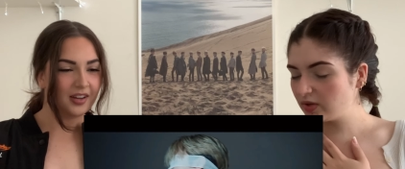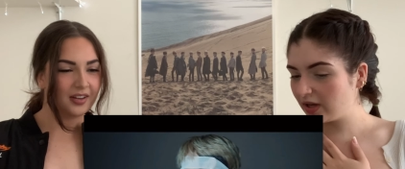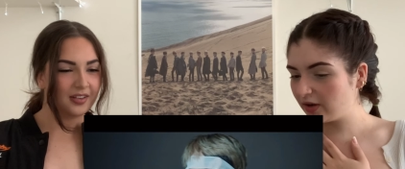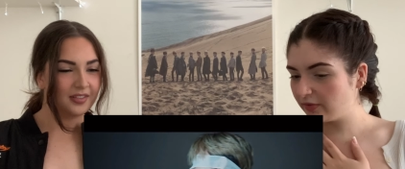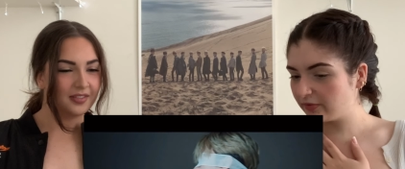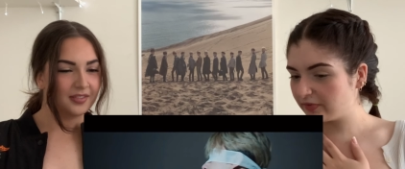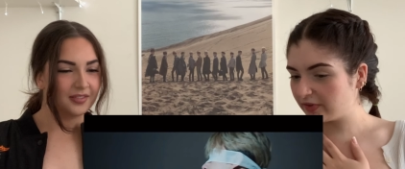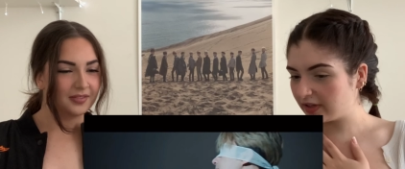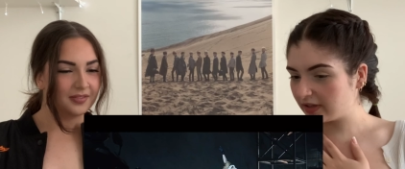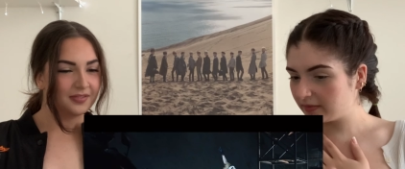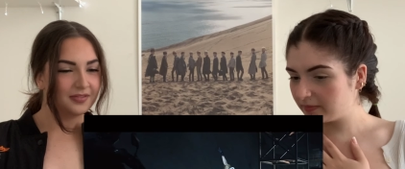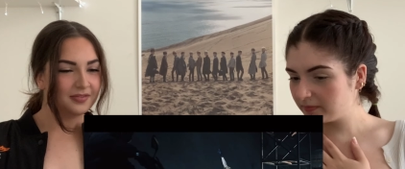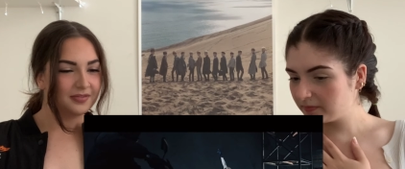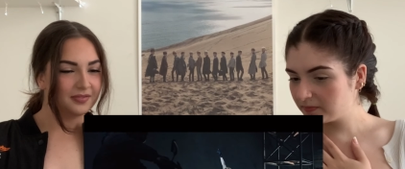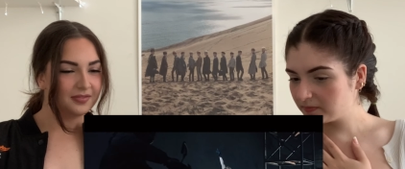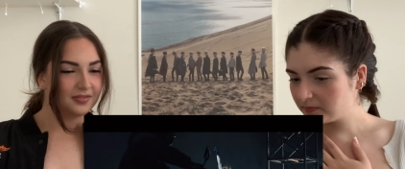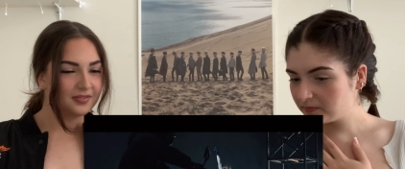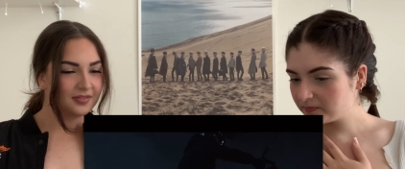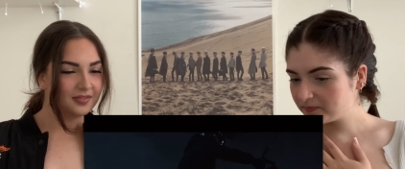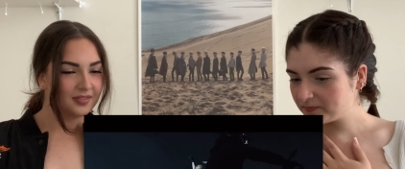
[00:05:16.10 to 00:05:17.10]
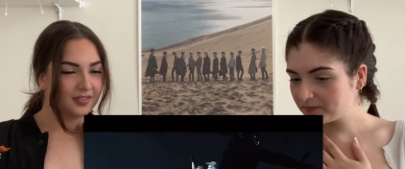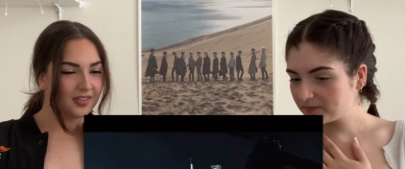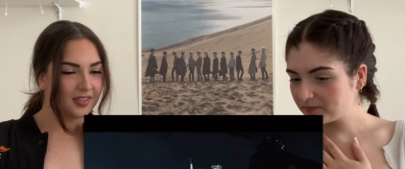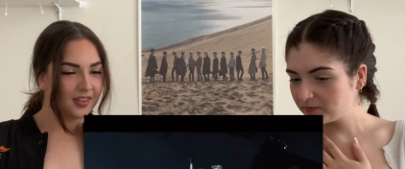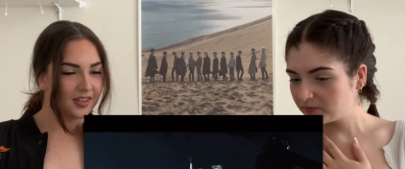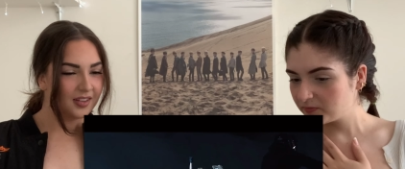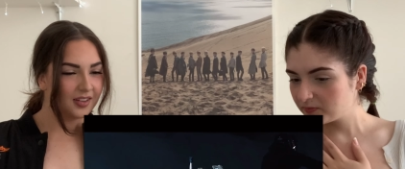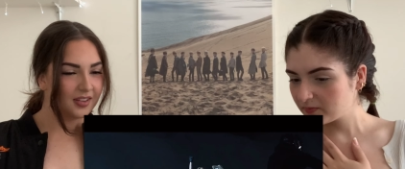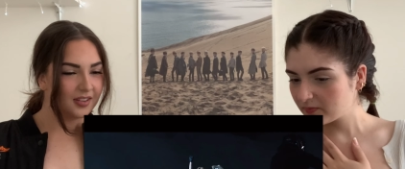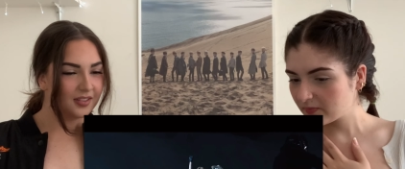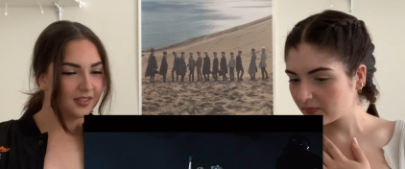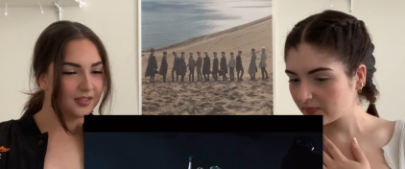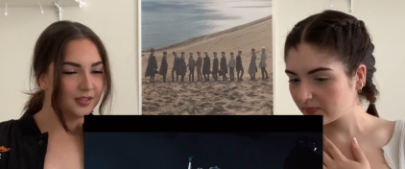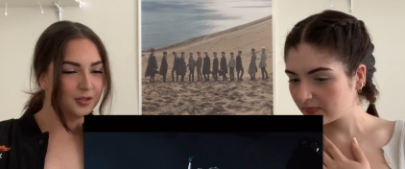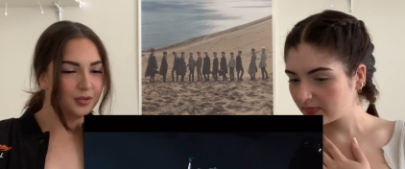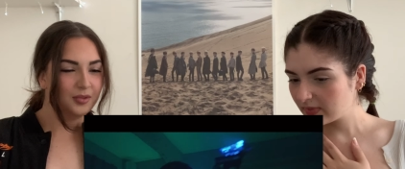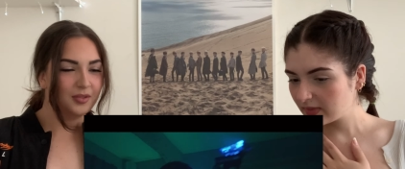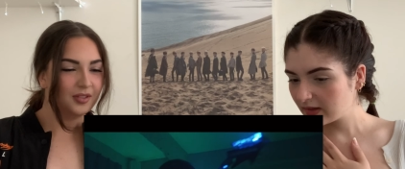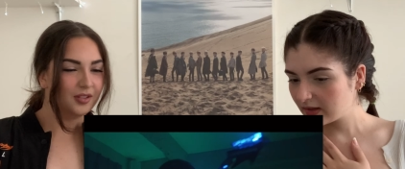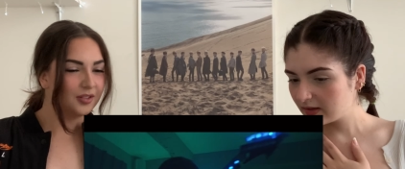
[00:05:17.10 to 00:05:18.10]
Speaker 1: outfit.
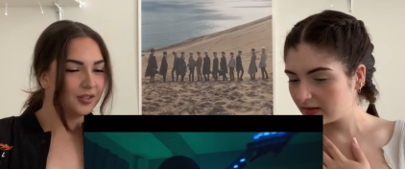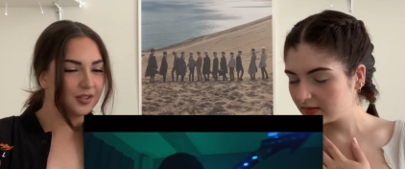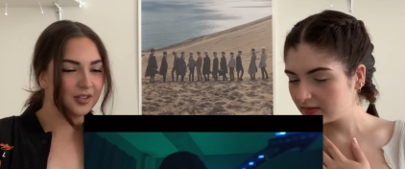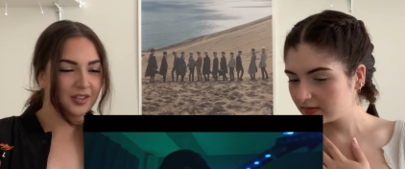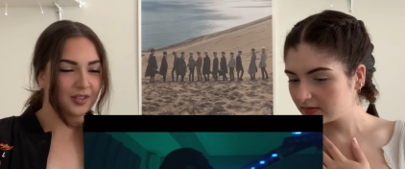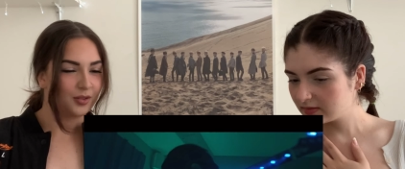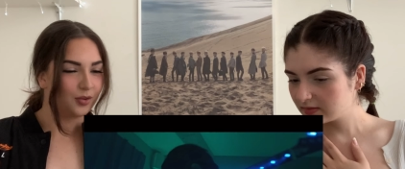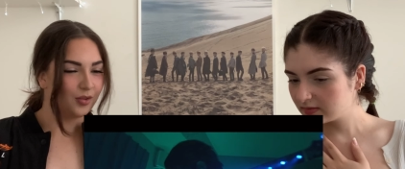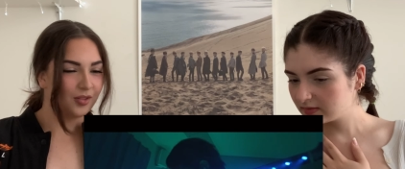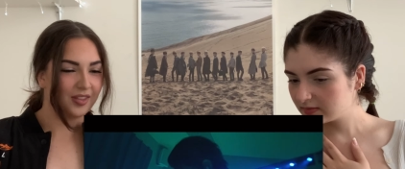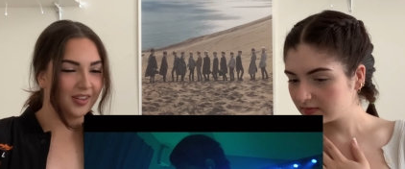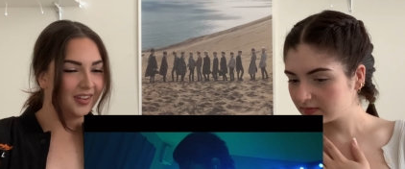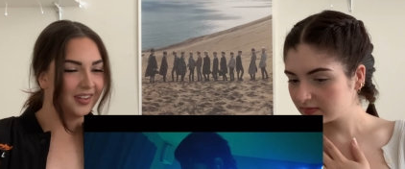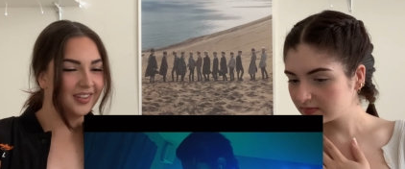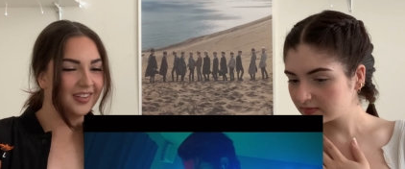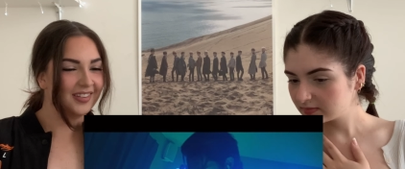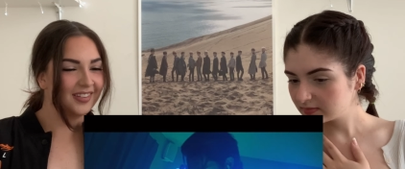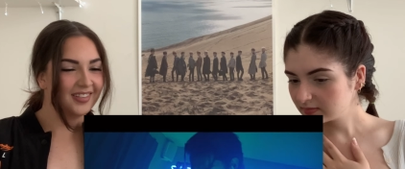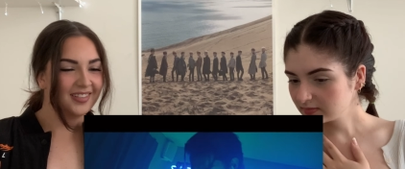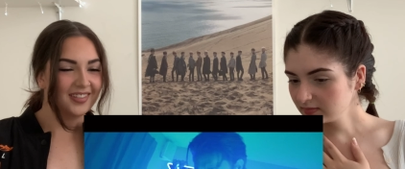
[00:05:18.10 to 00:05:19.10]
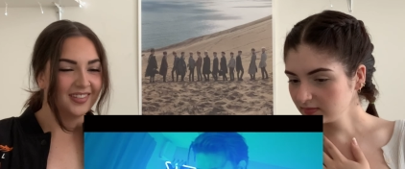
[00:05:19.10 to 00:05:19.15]
Jun looks good this whole thing.